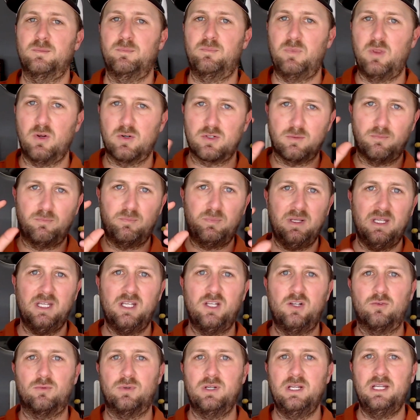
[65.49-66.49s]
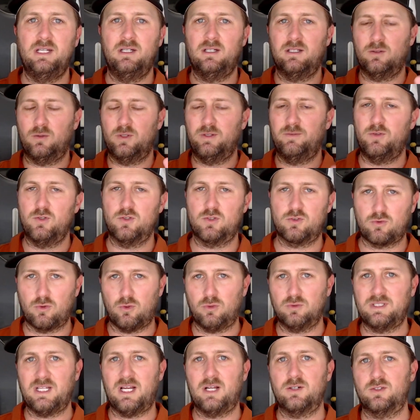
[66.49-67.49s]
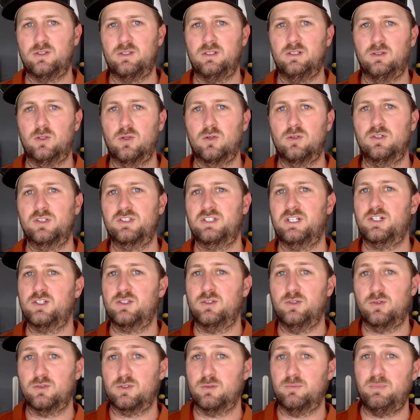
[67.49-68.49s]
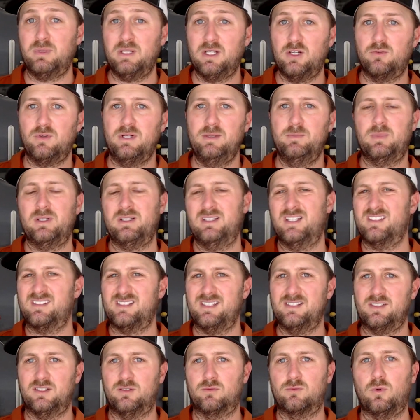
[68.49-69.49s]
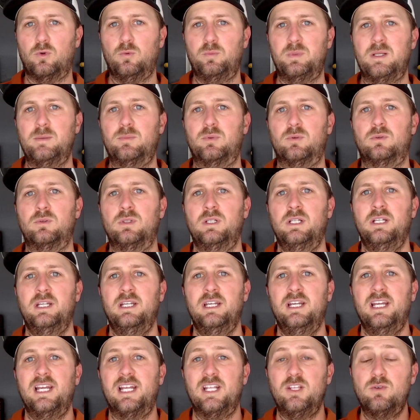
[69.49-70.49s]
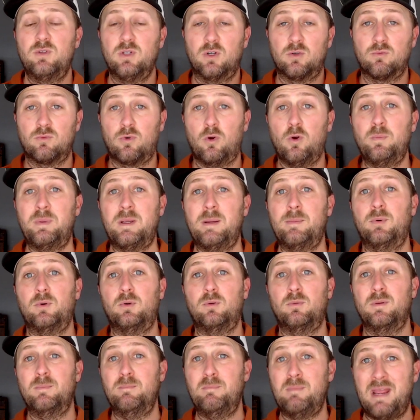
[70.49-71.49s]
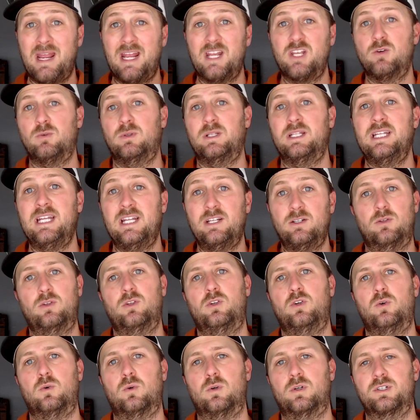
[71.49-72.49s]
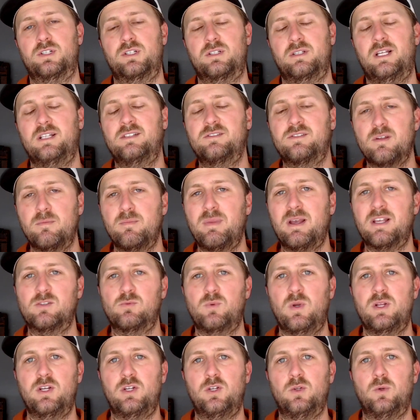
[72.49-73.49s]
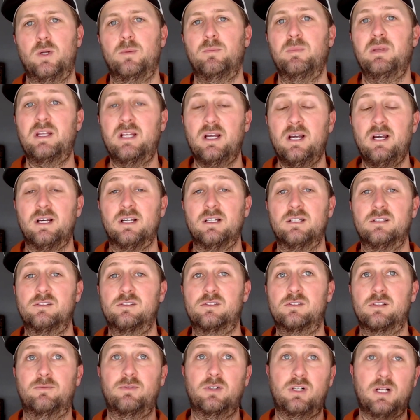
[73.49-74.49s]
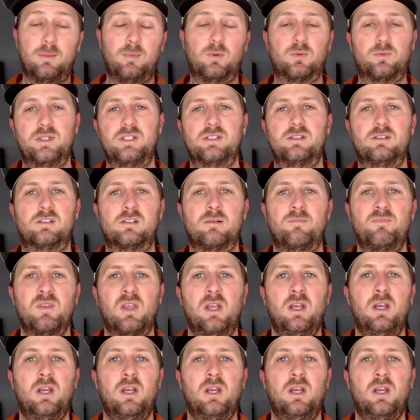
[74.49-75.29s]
There's a big green, if you scroll down to the learner section, there's a big green button that says enroll people. And you can enroll people manually into the course. That's the best way to do it because of a couple of reasons.